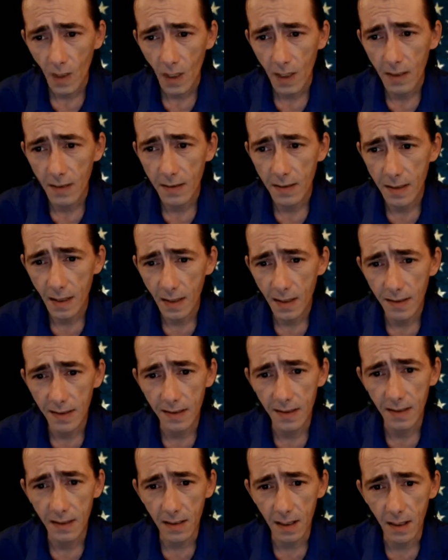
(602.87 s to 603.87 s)
does
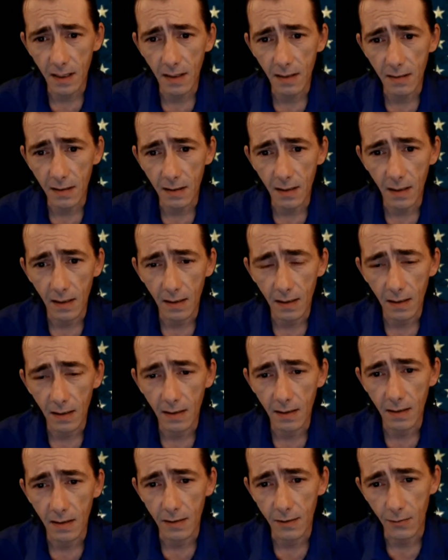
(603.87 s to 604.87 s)
state that
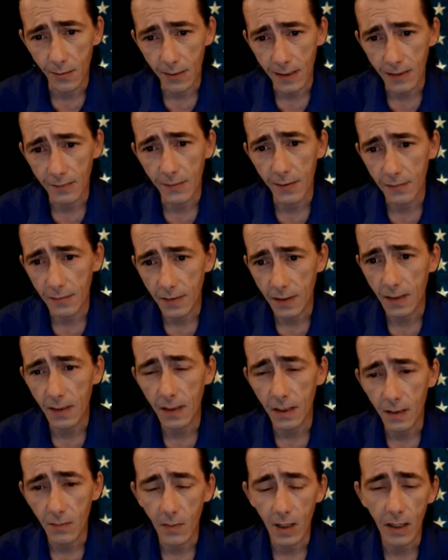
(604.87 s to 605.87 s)
in the 2015
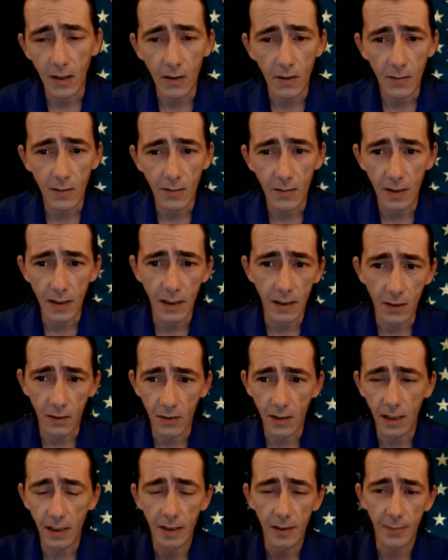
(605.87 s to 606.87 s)
email,
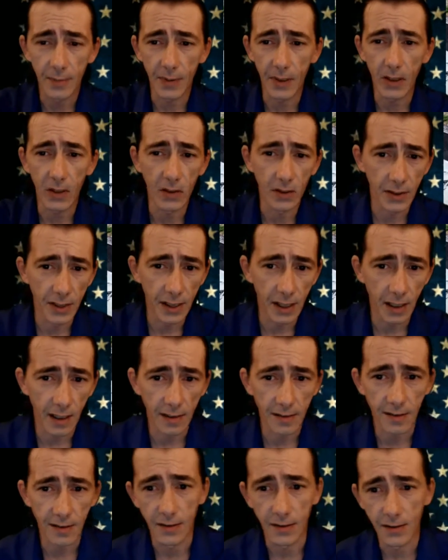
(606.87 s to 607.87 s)
he had
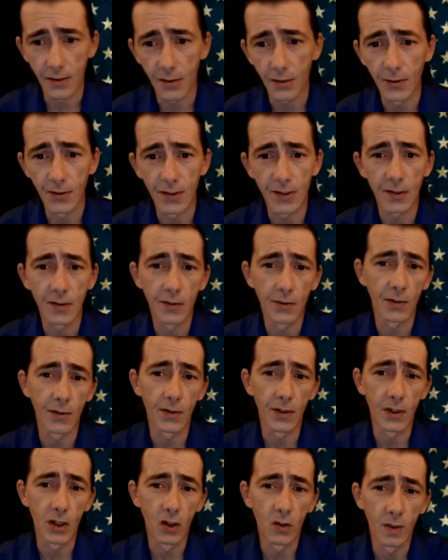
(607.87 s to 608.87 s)
apologized to Tulsa,
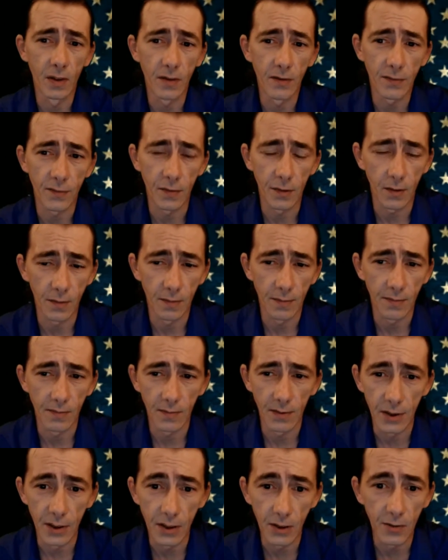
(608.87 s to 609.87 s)
Oklahoma for
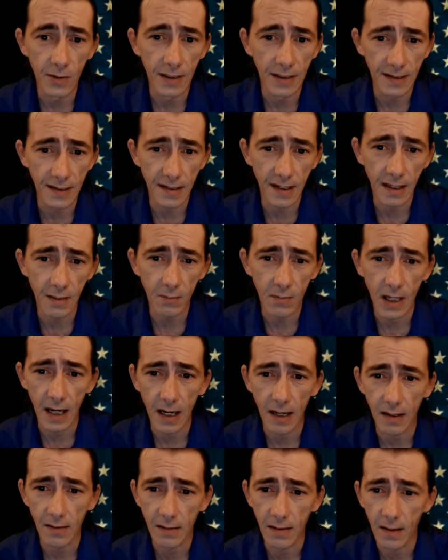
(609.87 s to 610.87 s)
doing the same
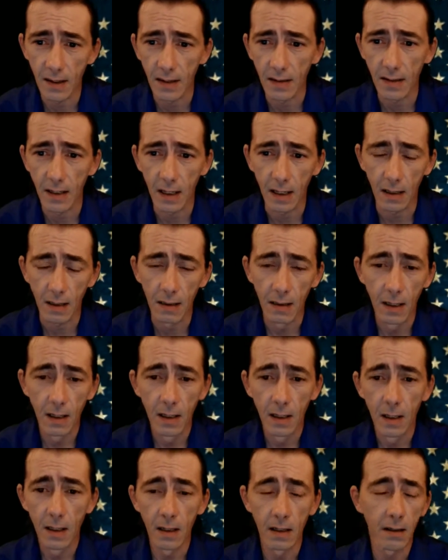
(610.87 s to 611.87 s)
dang thing there.
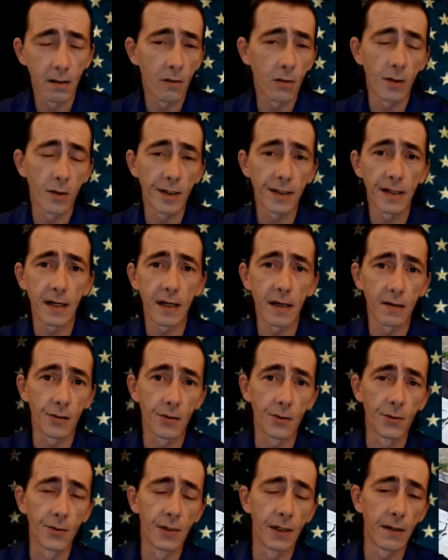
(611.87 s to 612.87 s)
And of course he had a
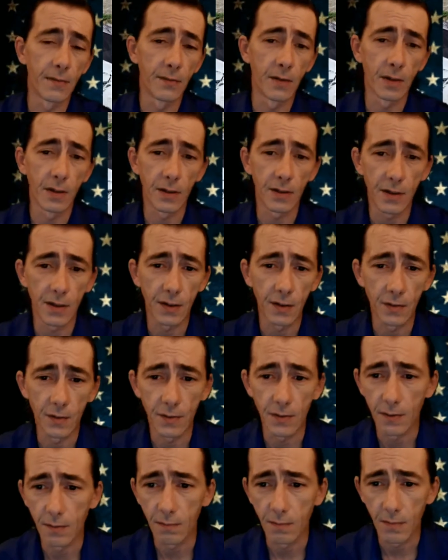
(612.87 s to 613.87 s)
whole different
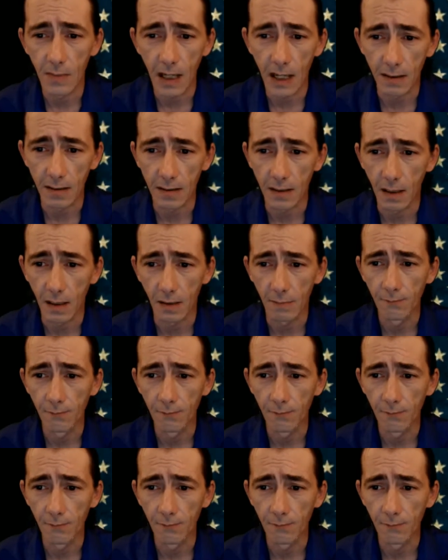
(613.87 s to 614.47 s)
excuse that time,